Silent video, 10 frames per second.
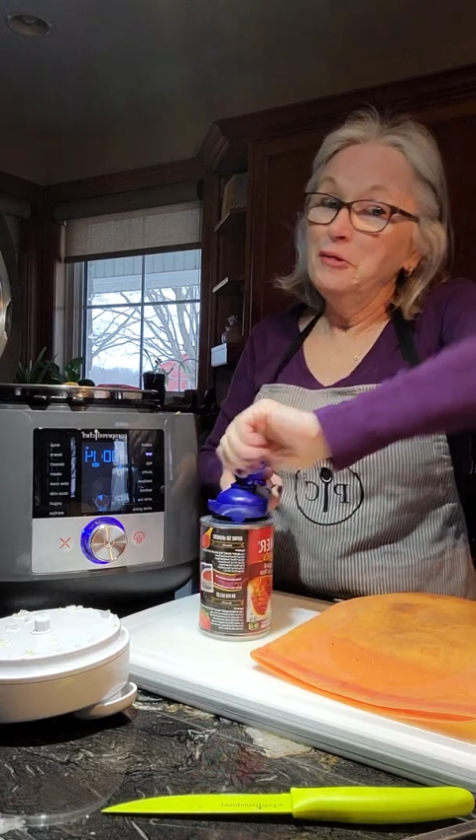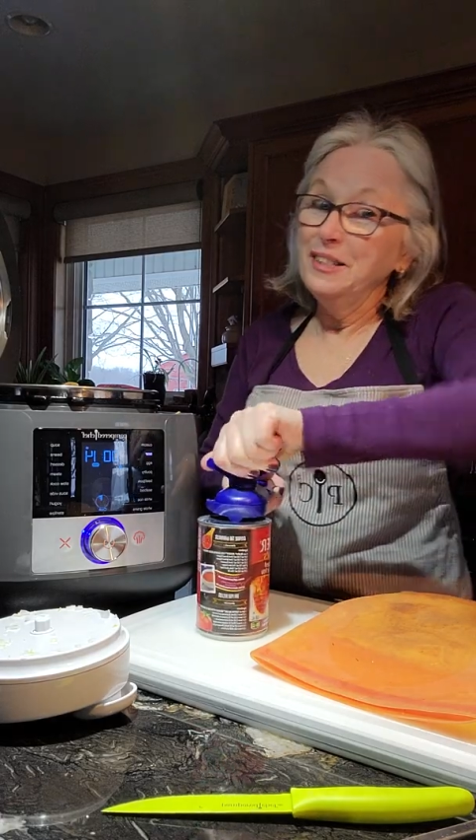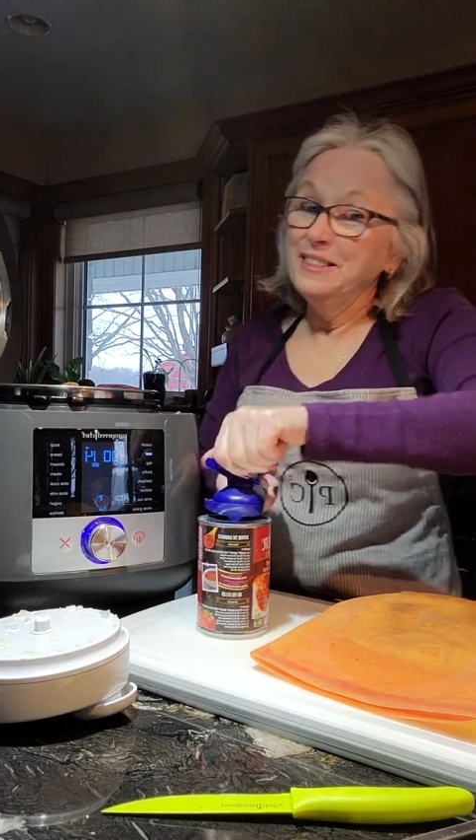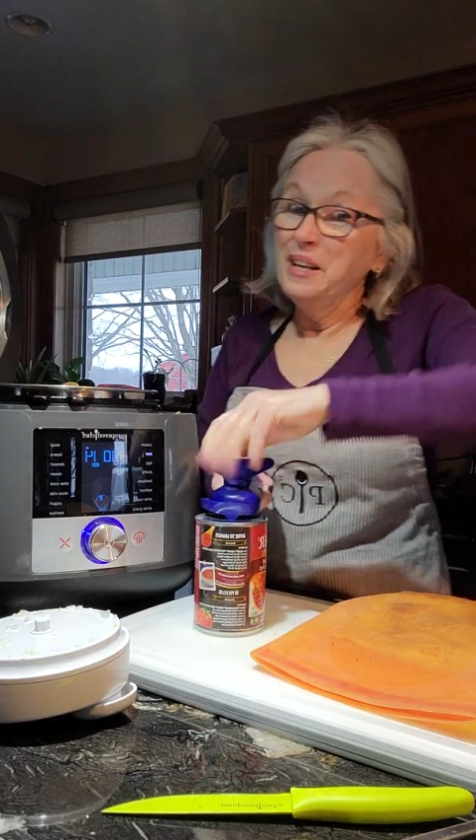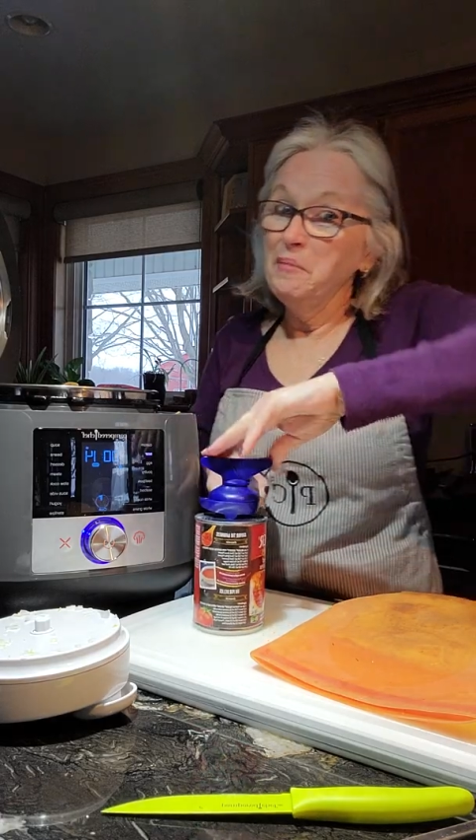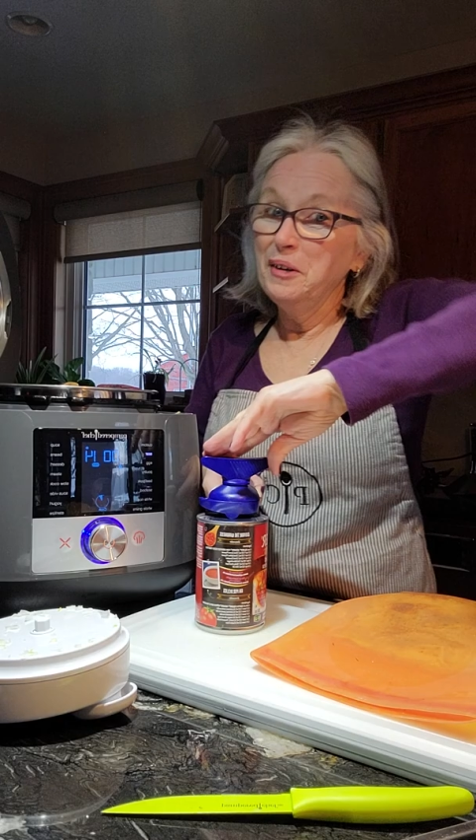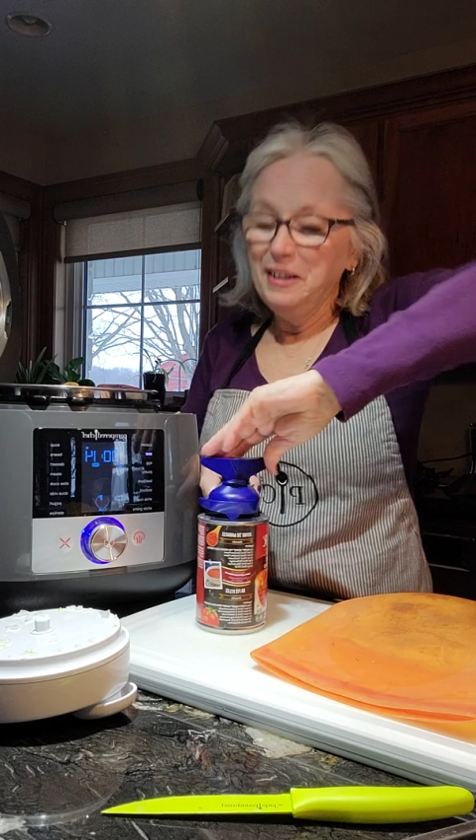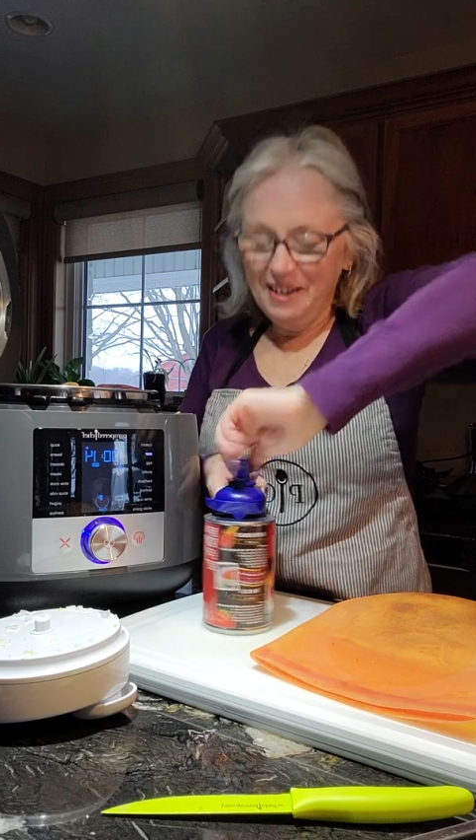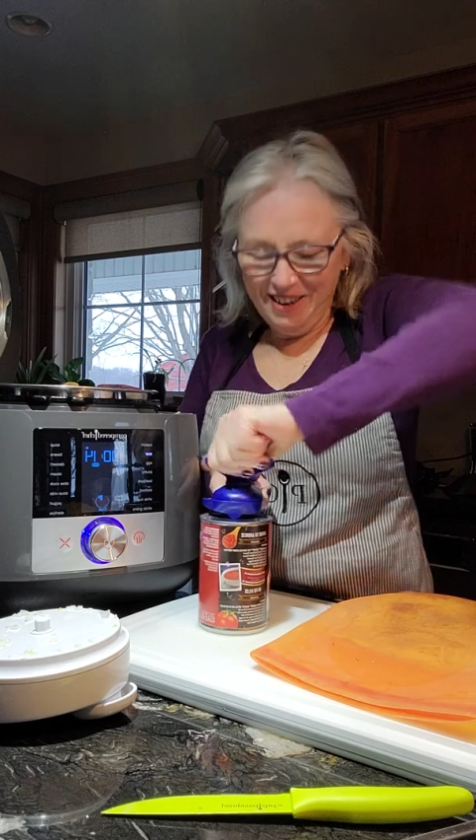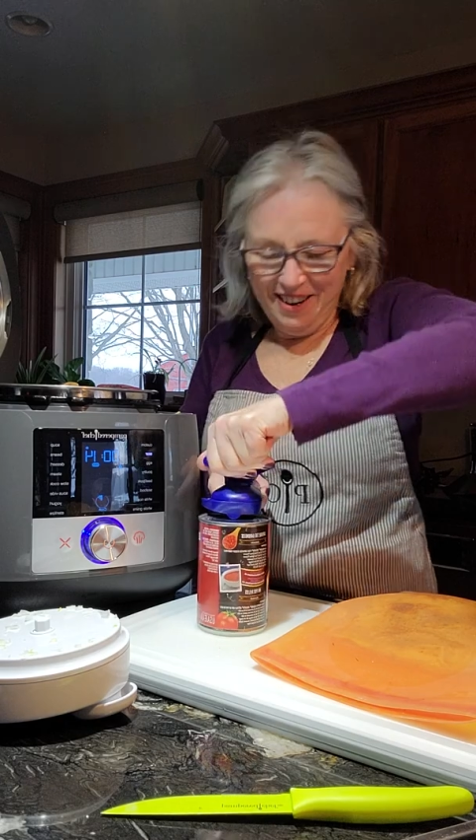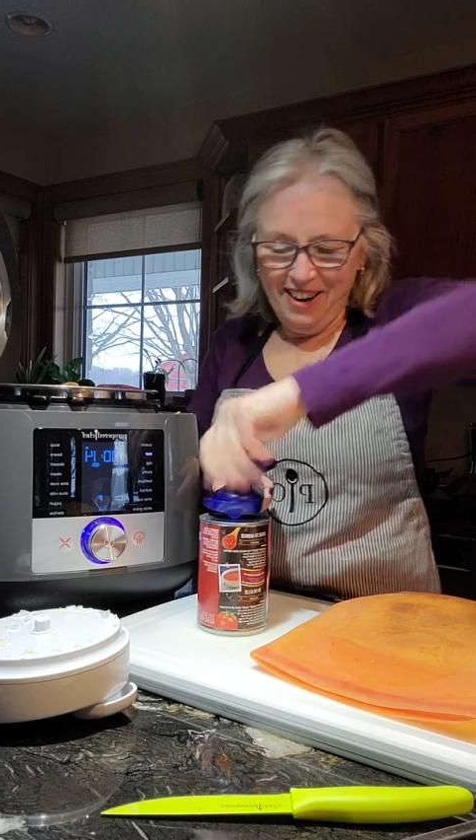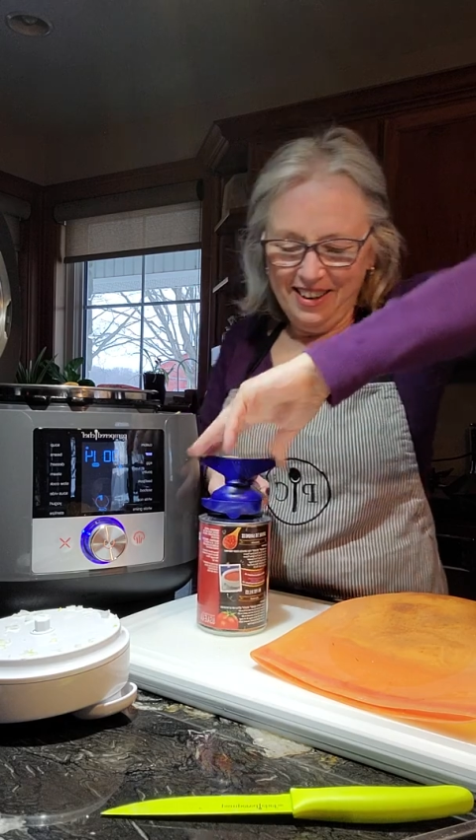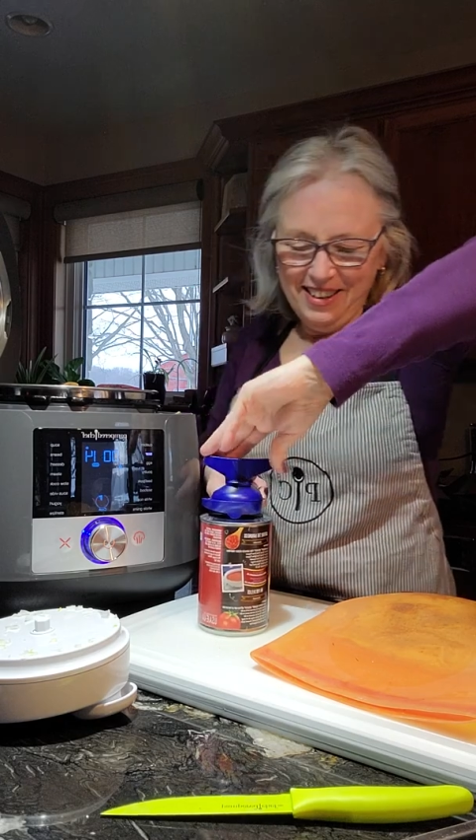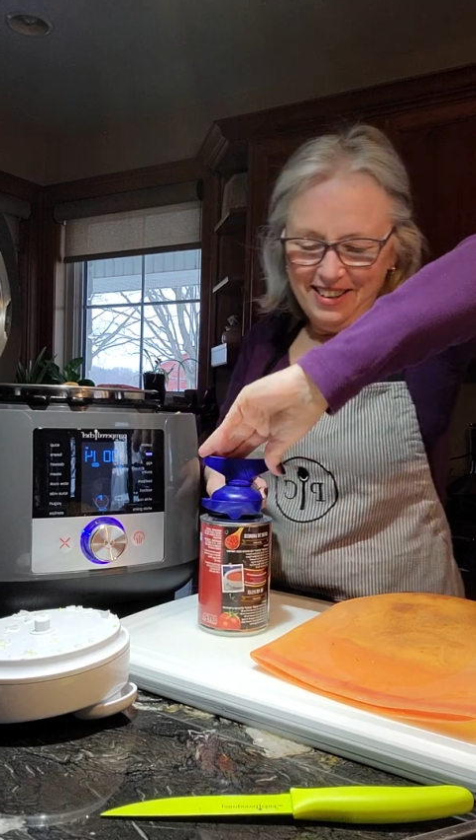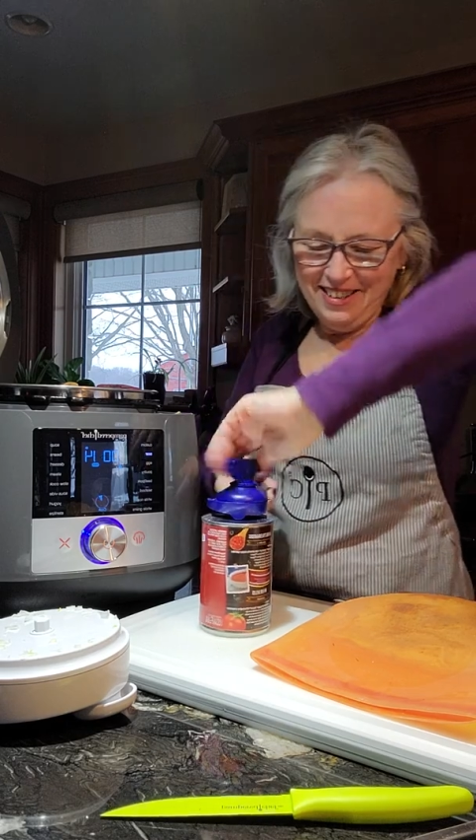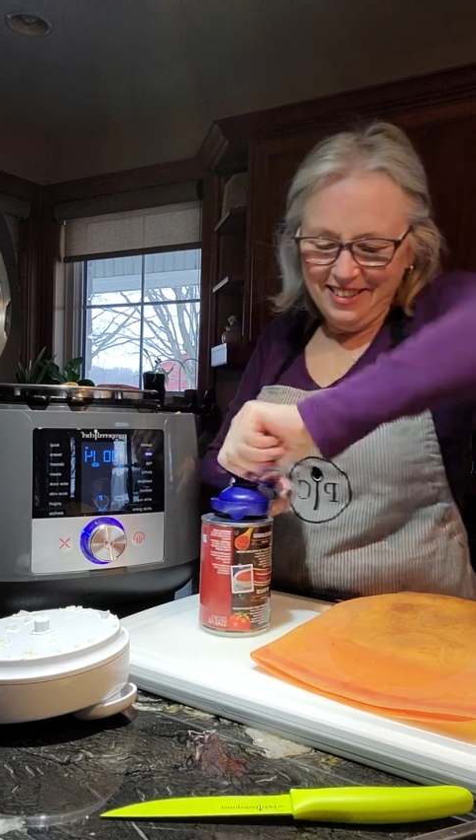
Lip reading: this summer in our garden,